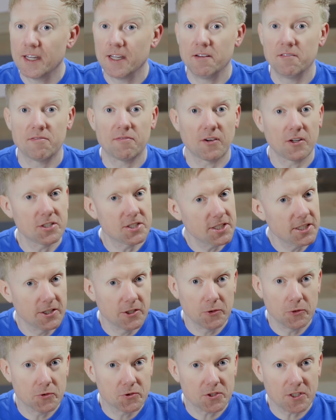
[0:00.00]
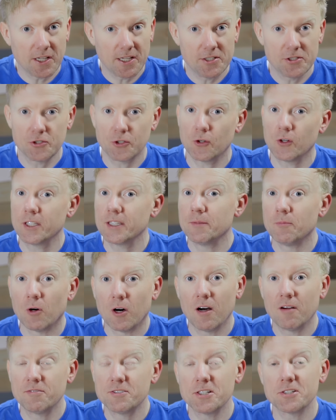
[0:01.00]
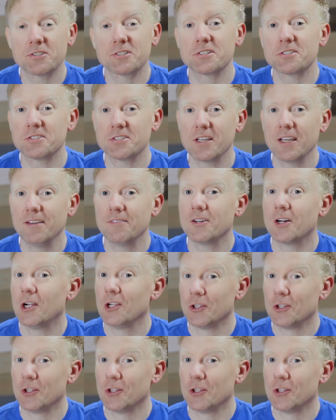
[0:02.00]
and fun to use and turning them off just to save